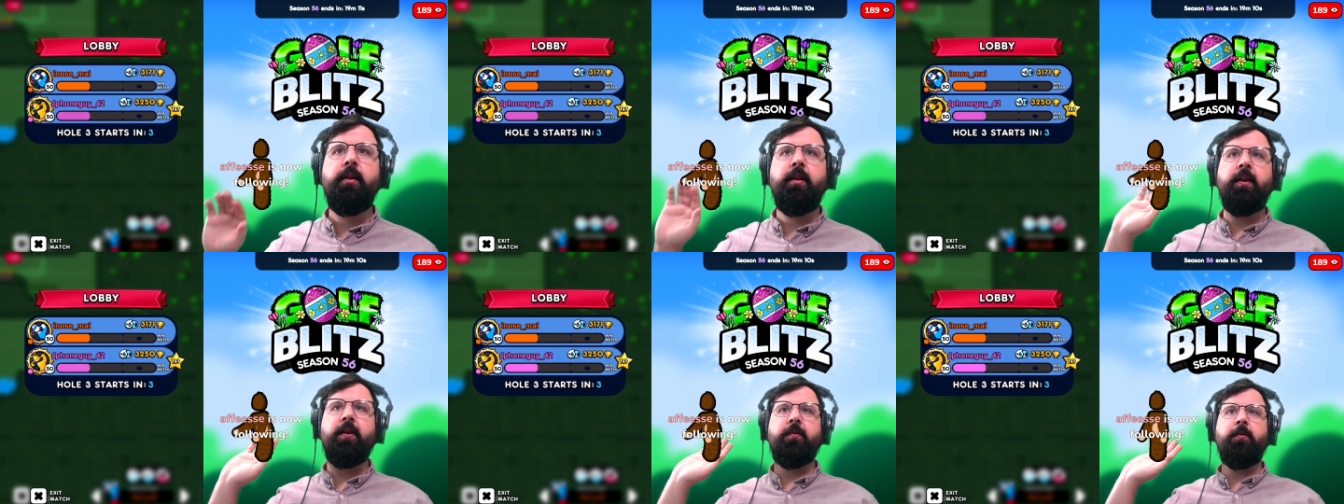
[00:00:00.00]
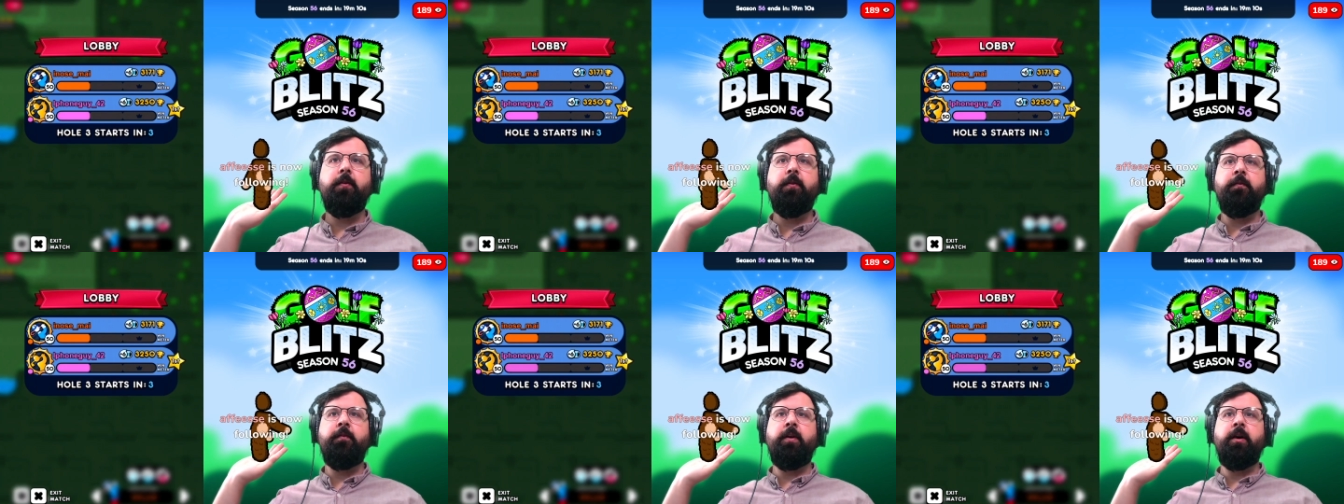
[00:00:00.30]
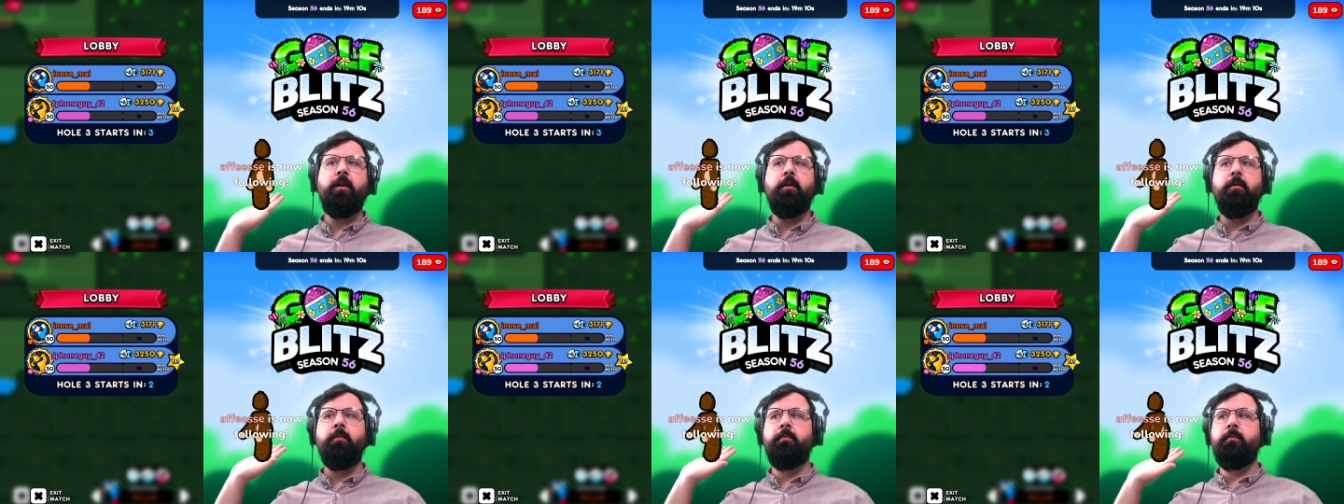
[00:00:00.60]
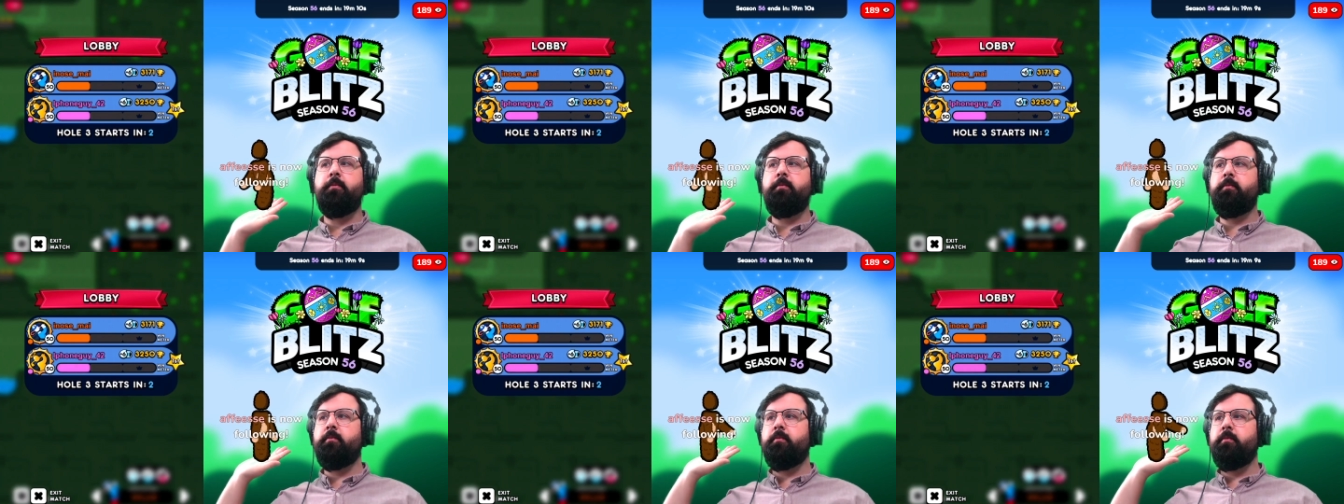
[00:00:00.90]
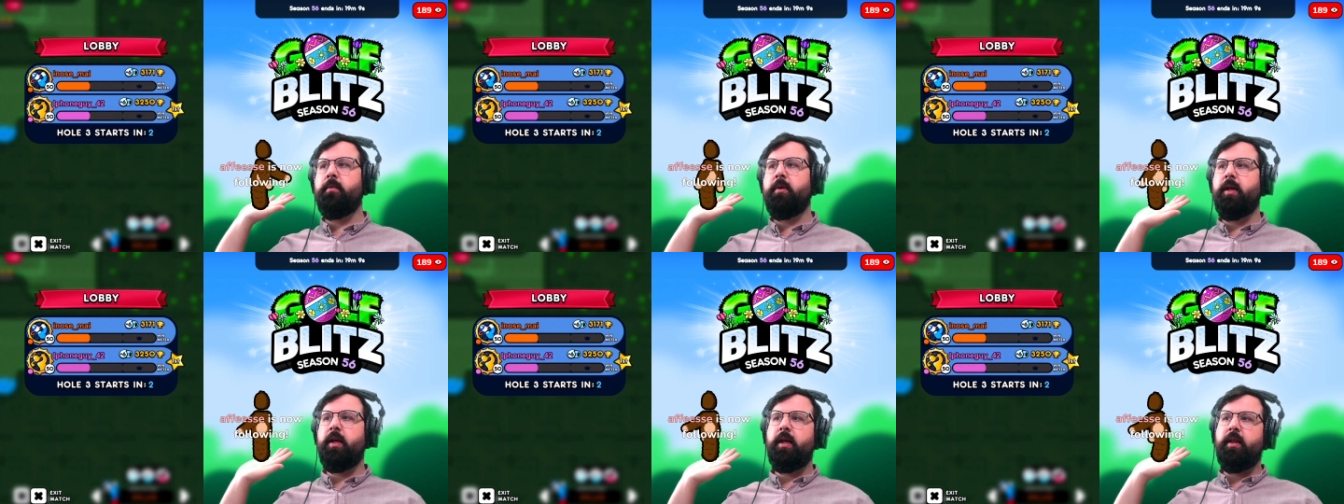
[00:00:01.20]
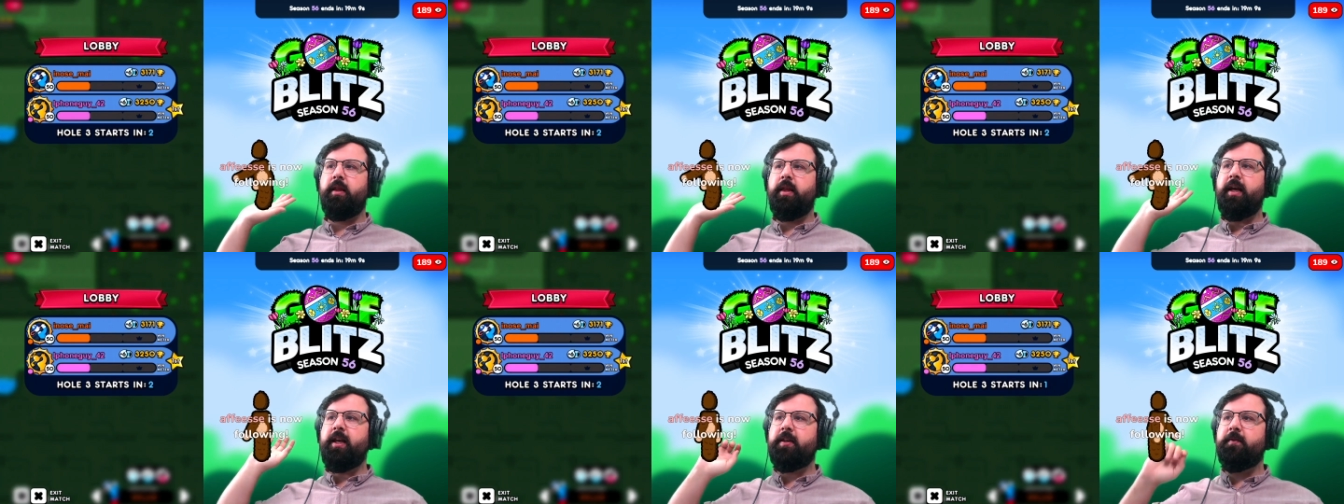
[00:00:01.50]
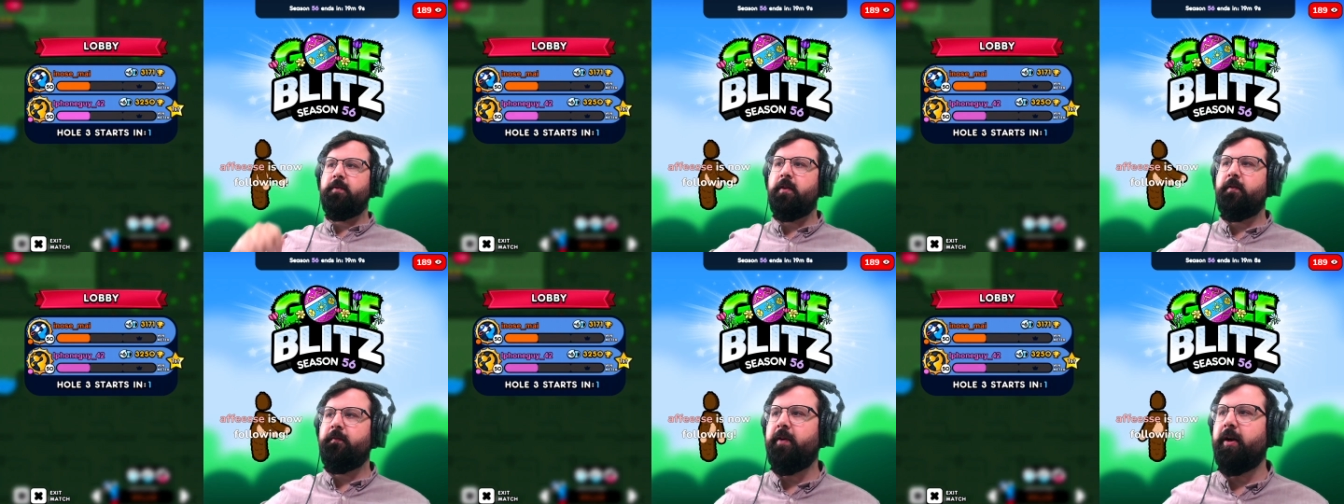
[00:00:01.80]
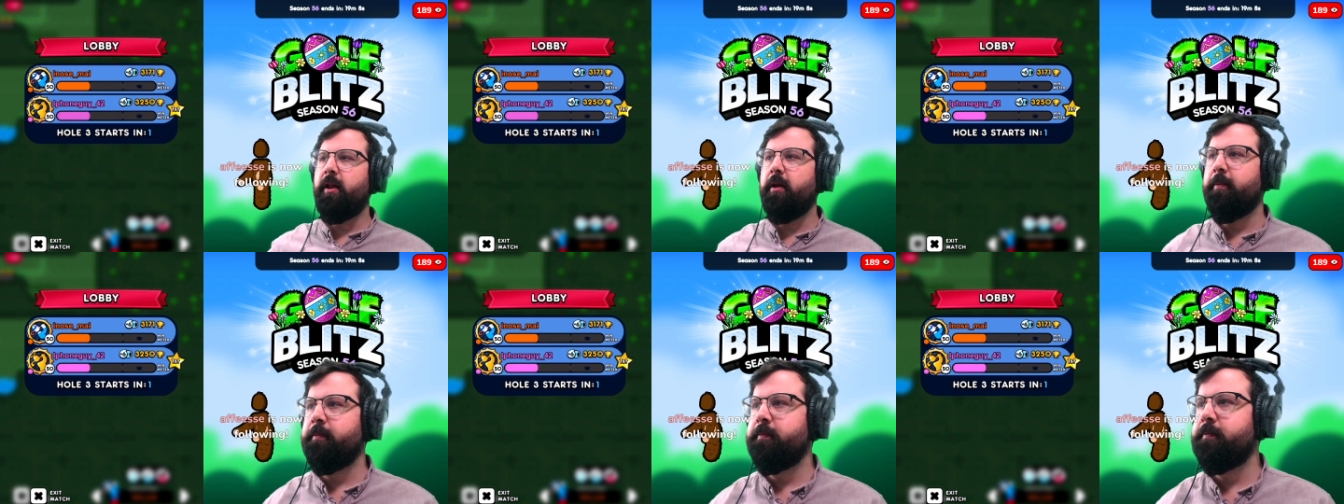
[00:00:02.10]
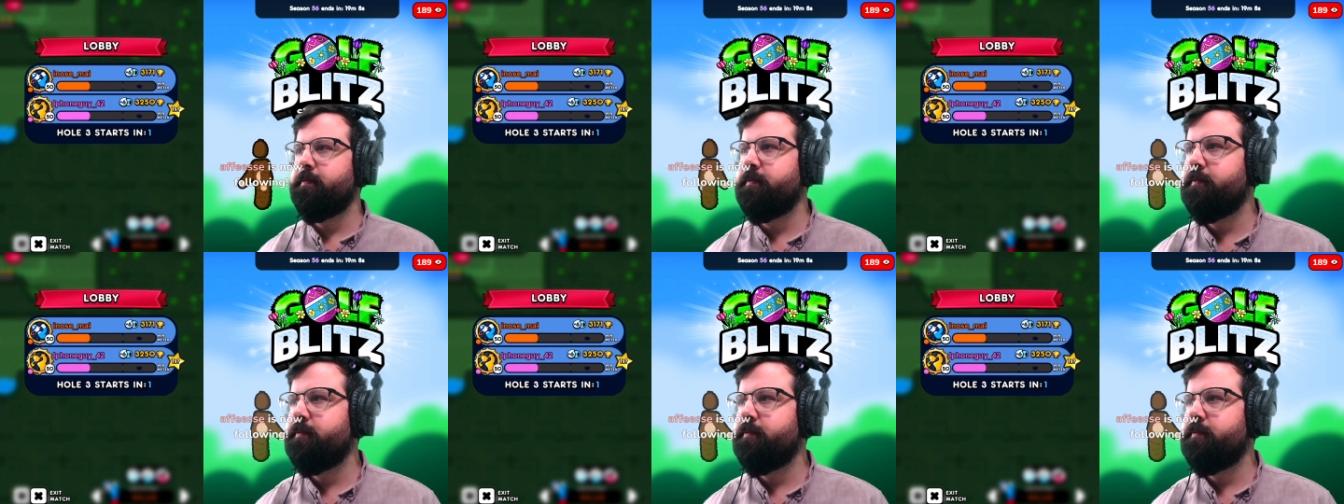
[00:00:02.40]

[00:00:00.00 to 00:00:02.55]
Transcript: Thanks for the follow. Thanks for the follow.